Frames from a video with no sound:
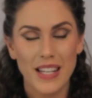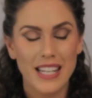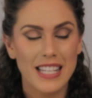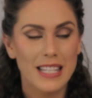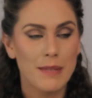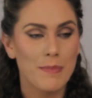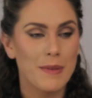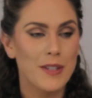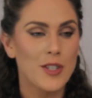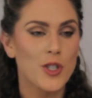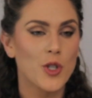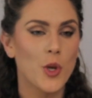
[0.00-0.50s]
It
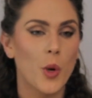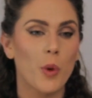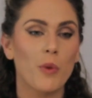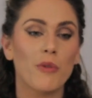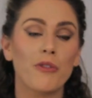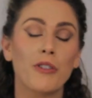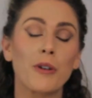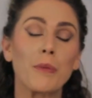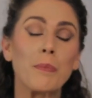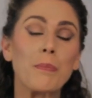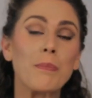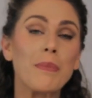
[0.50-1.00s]
has been
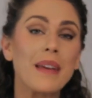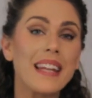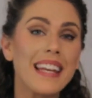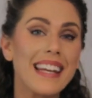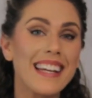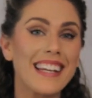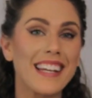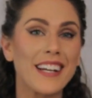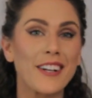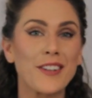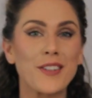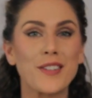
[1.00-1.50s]
shown for
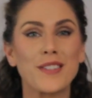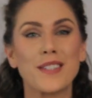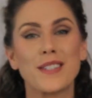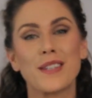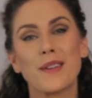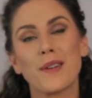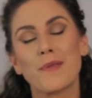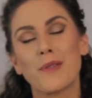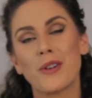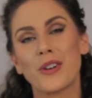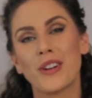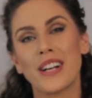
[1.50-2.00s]
many years
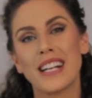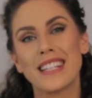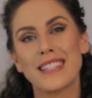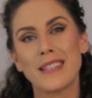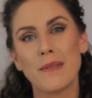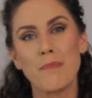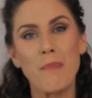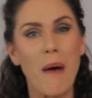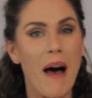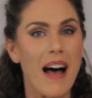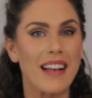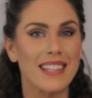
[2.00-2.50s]
to create
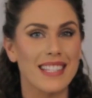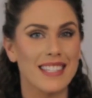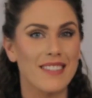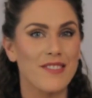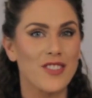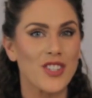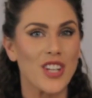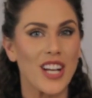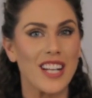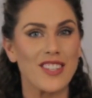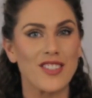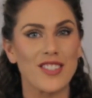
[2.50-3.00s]
some
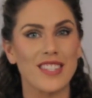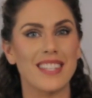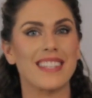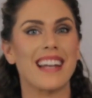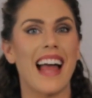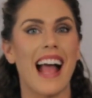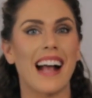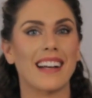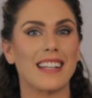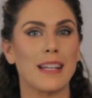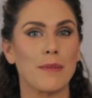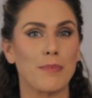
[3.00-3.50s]
positive changes
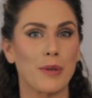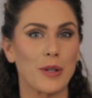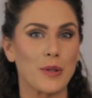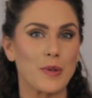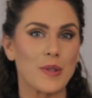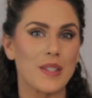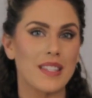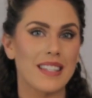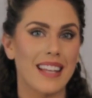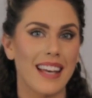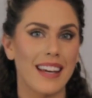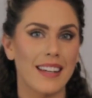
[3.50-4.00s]
in acne
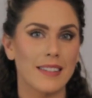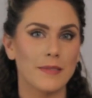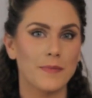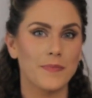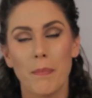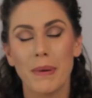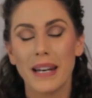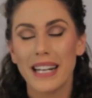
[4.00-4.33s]
prone skin.